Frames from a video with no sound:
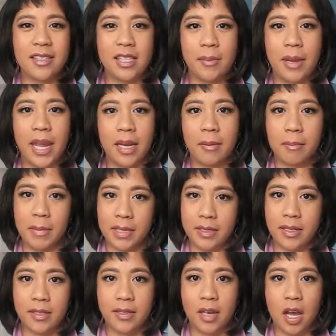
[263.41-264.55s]
some hit and
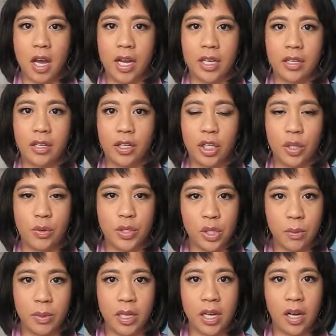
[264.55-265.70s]
misses on
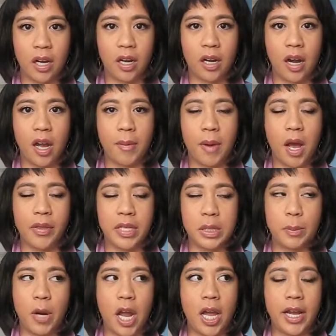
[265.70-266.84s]
YouTube here on
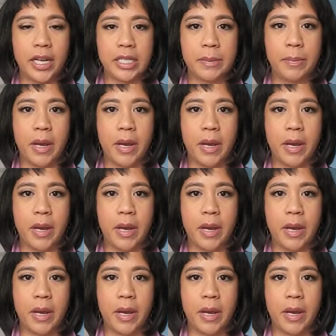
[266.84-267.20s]
this product,